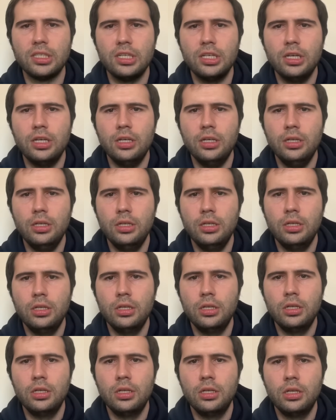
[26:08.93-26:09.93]
here.
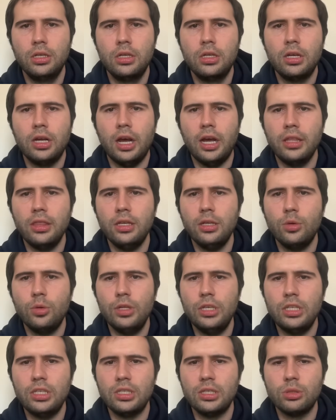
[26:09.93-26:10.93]
I thought
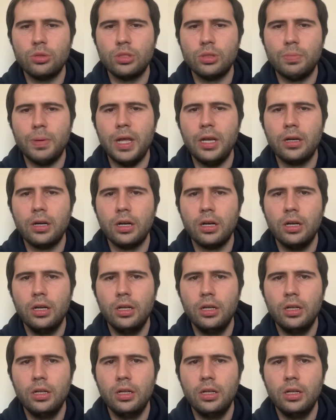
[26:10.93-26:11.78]
queen d6 was better.